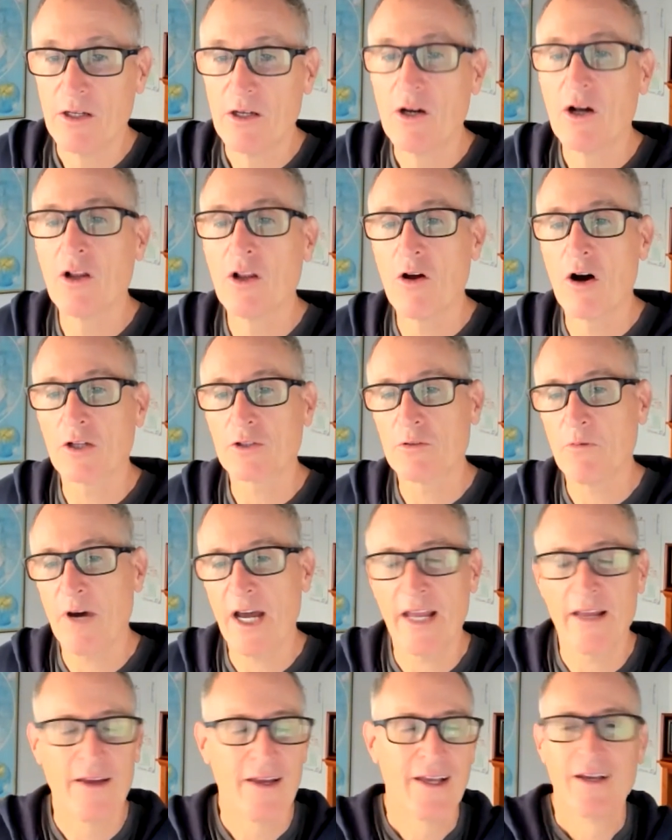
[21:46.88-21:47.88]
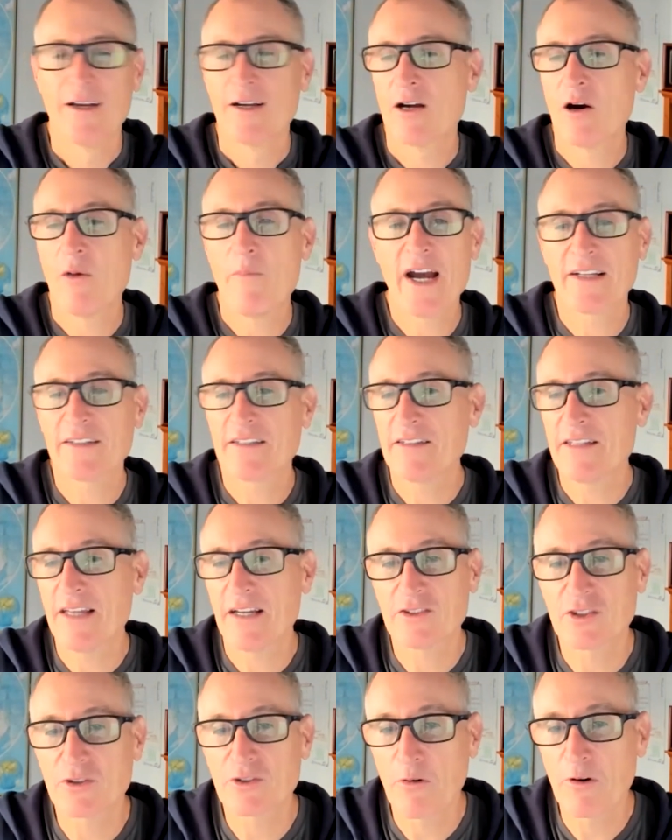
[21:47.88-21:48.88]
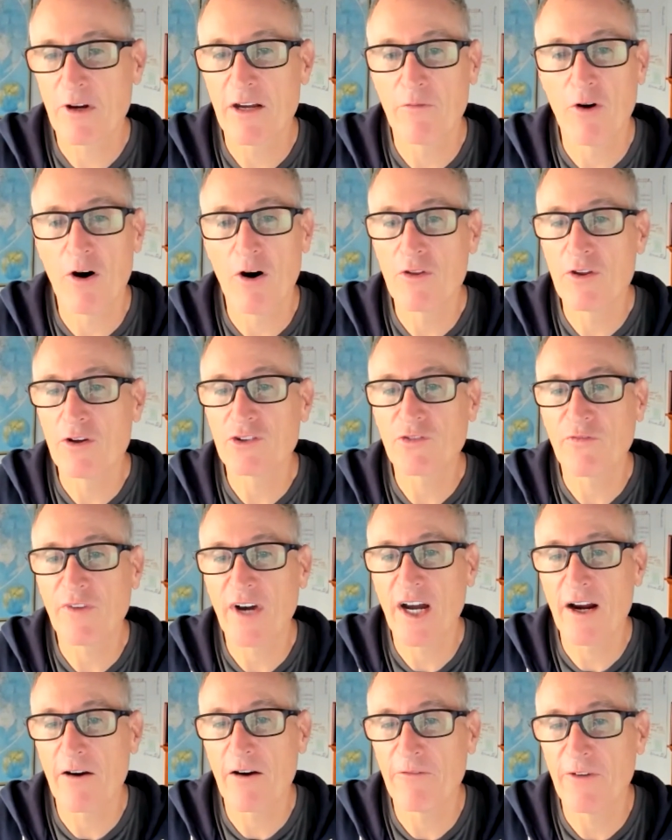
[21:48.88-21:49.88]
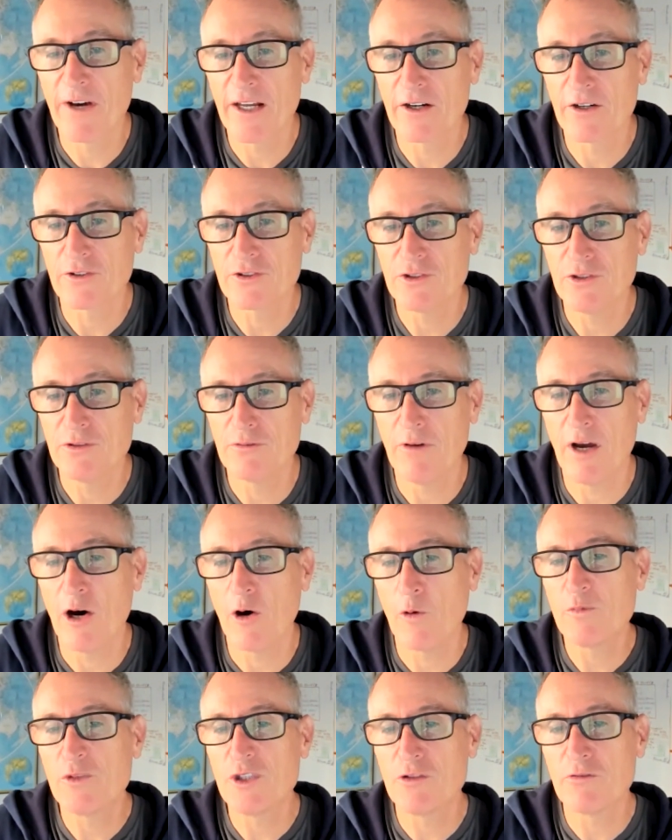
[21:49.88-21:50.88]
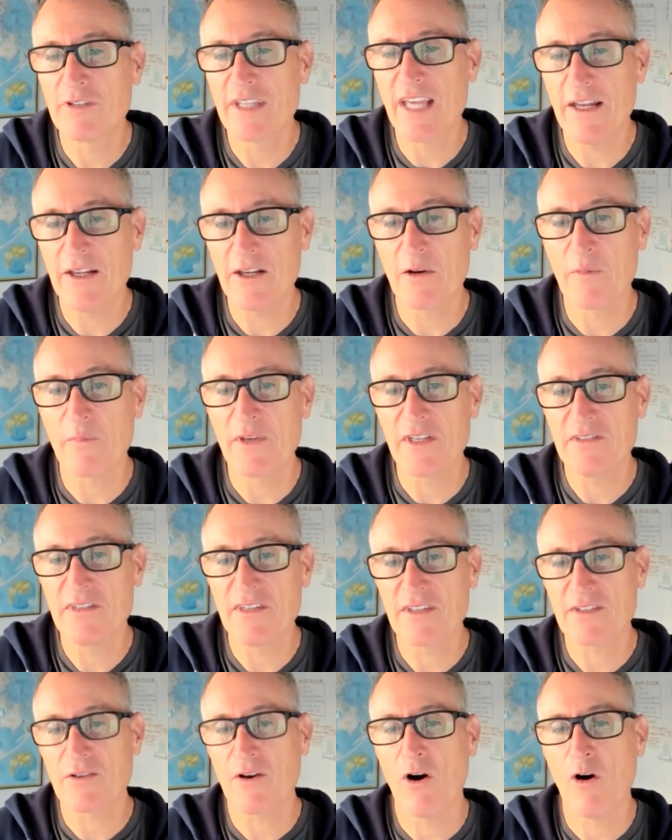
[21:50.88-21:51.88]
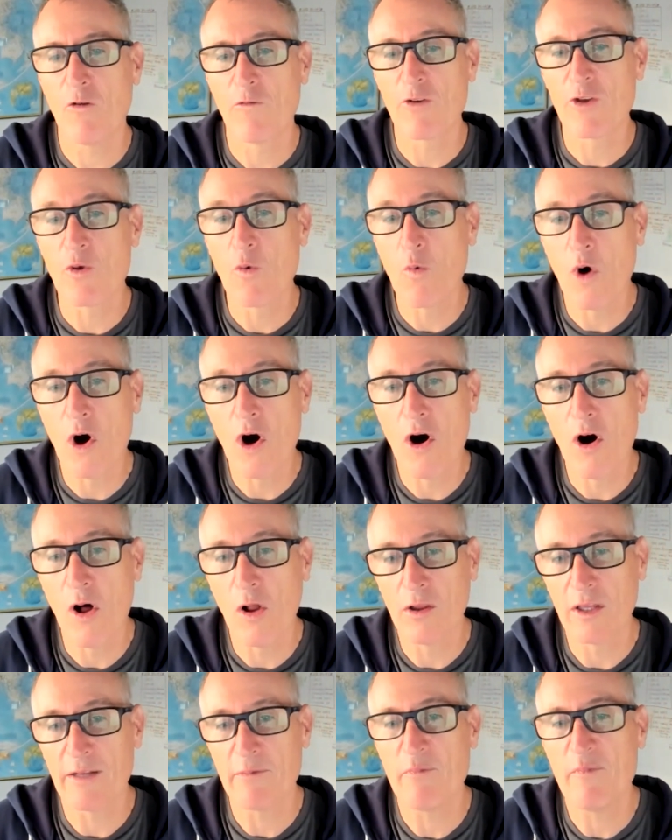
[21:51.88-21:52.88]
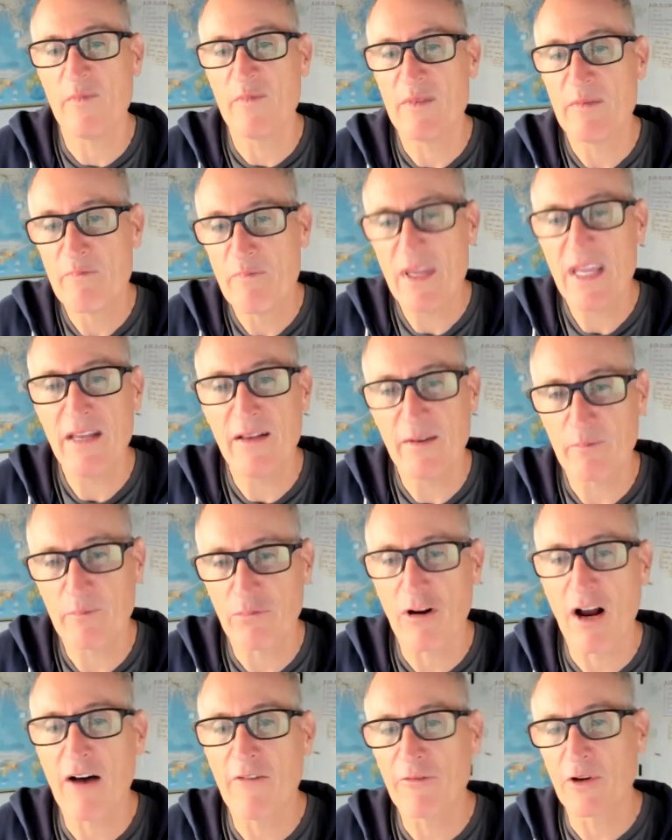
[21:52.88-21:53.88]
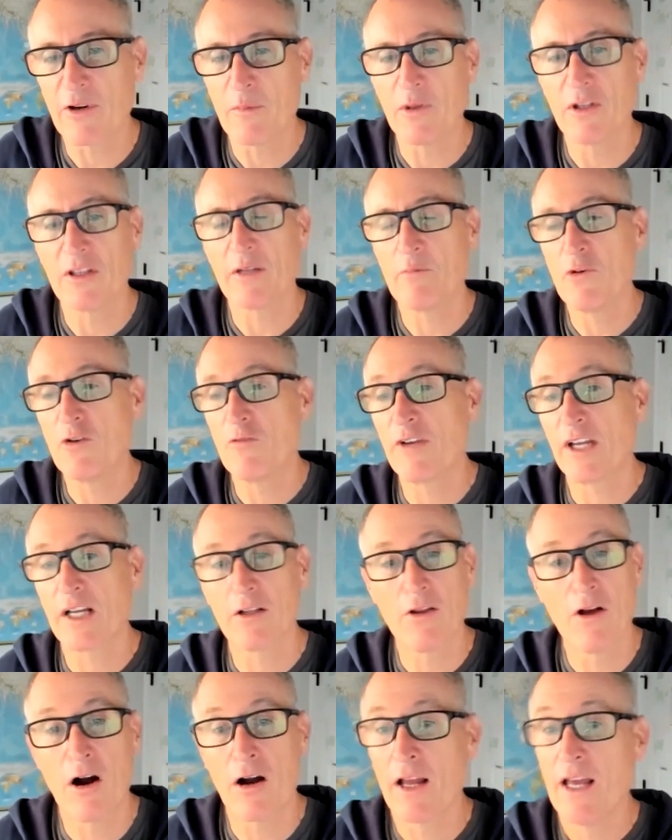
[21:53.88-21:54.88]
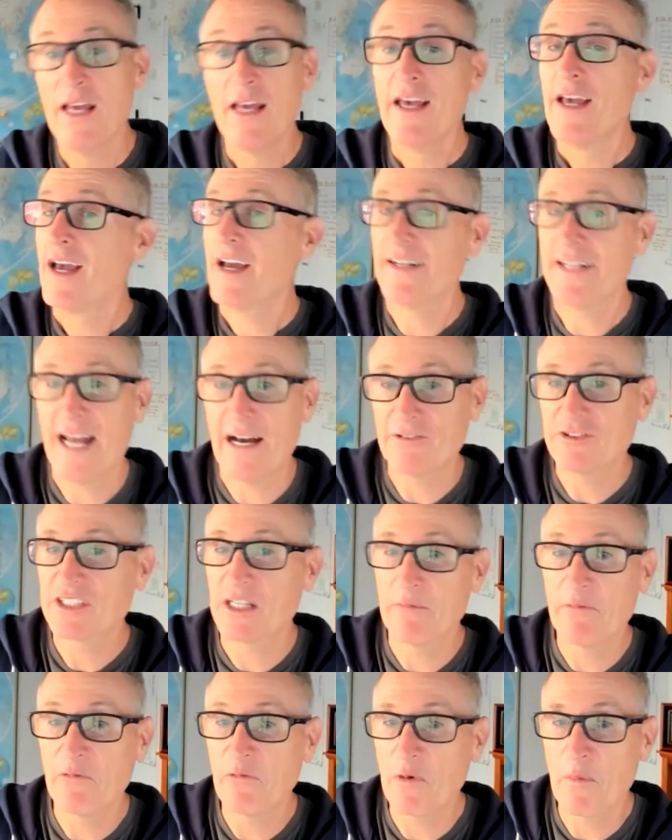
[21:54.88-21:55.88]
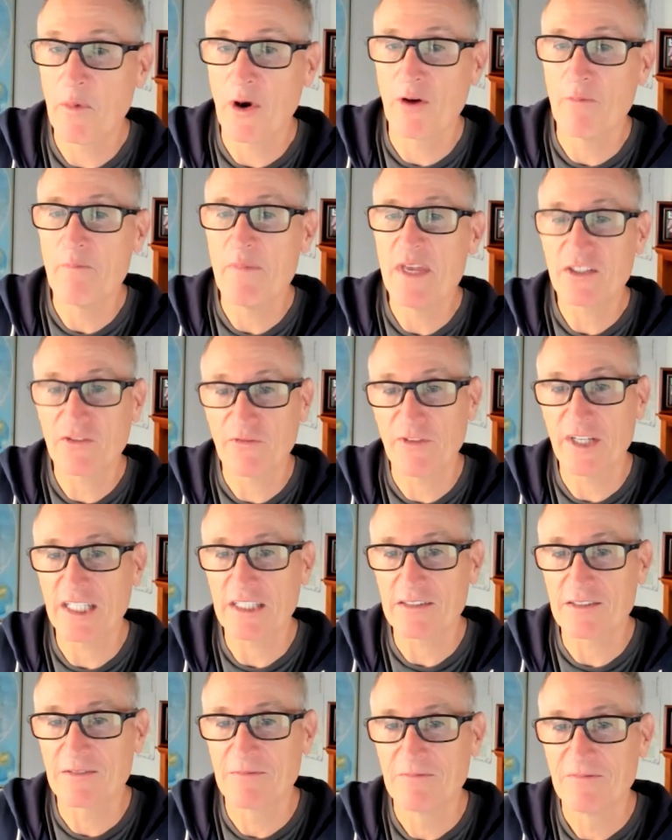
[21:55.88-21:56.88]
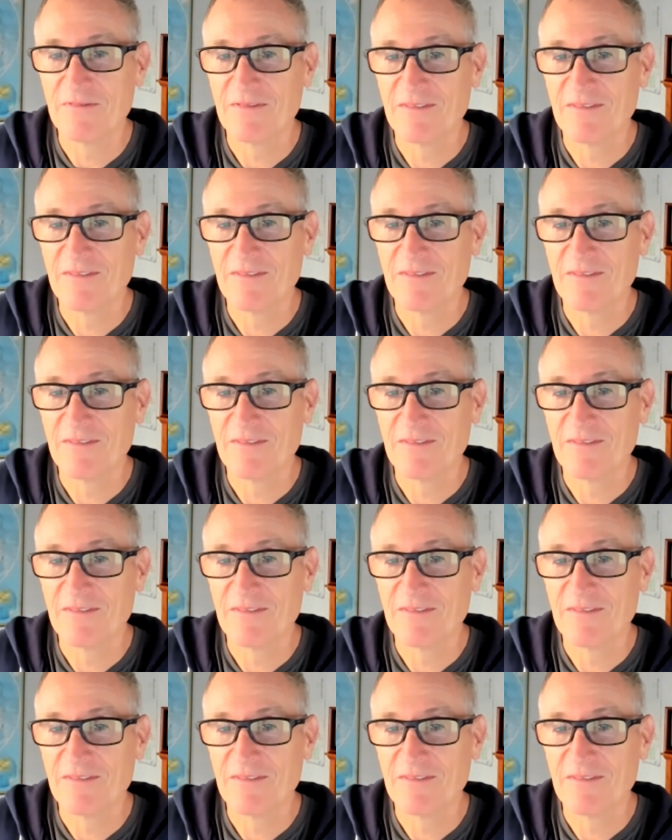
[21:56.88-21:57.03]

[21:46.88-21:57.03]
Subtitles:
along the way. Go back to that story of all those firefighters who helped you get your business over the wall and being profitable and moving along. And now some of them are misfits.